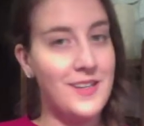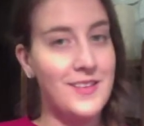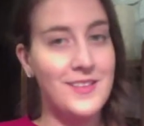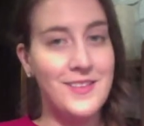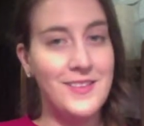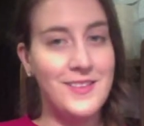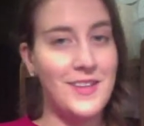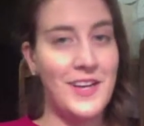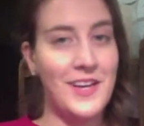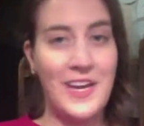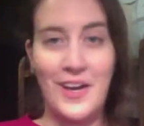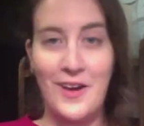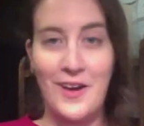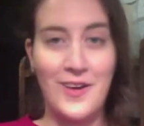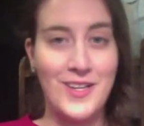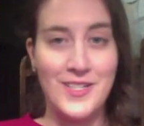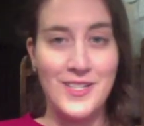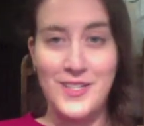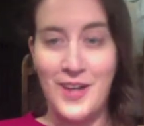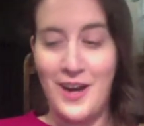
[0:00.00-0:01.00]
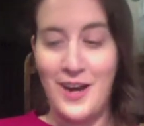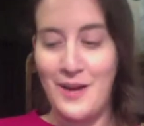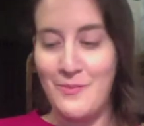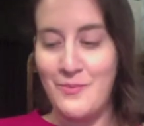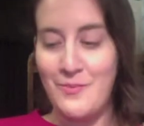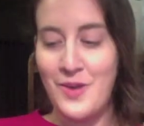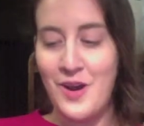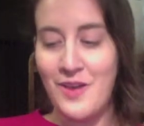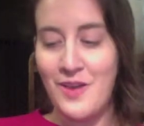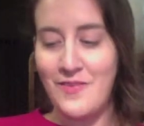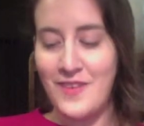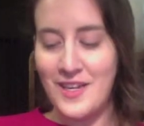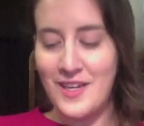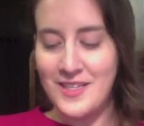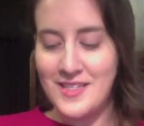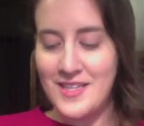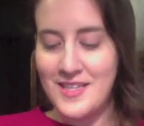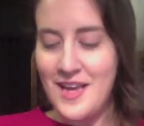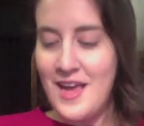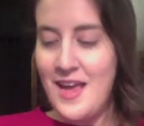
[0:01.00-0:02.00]
The air is not
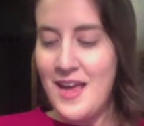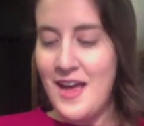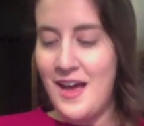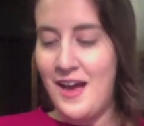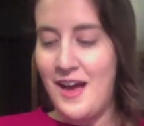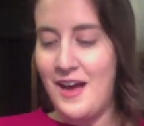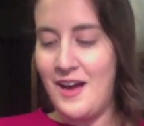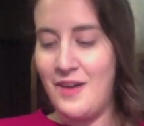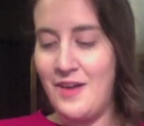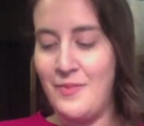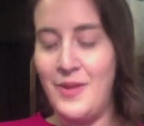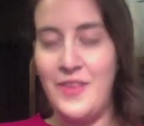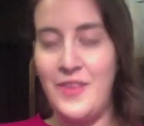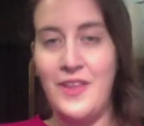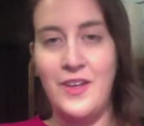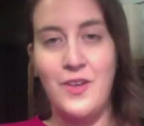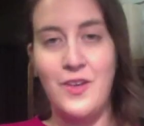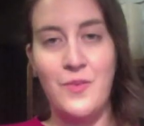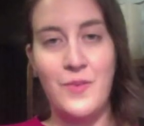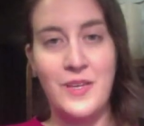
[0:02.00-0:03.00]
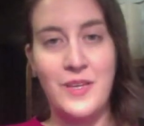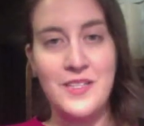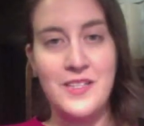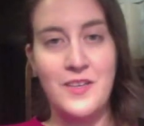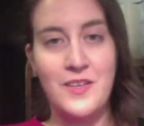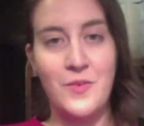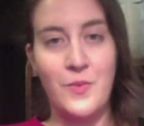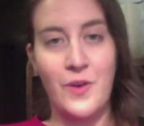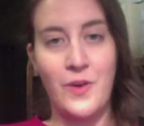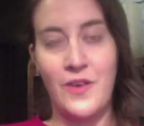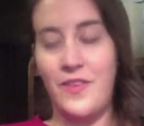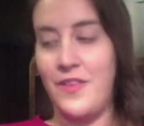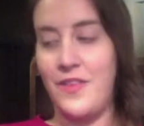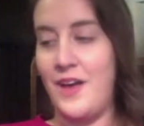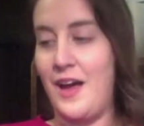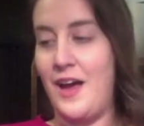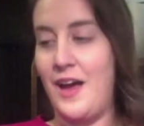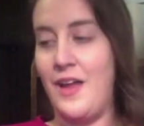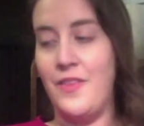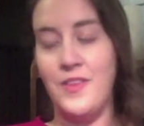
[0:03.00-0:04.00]
perfect, and then you mix it with
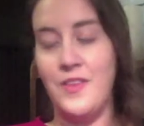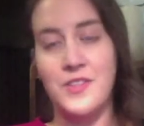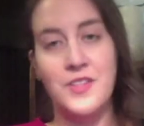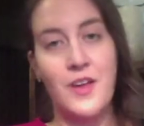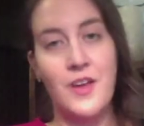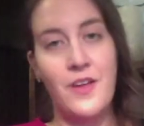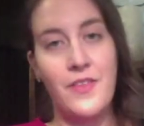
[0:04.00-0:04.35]
the salt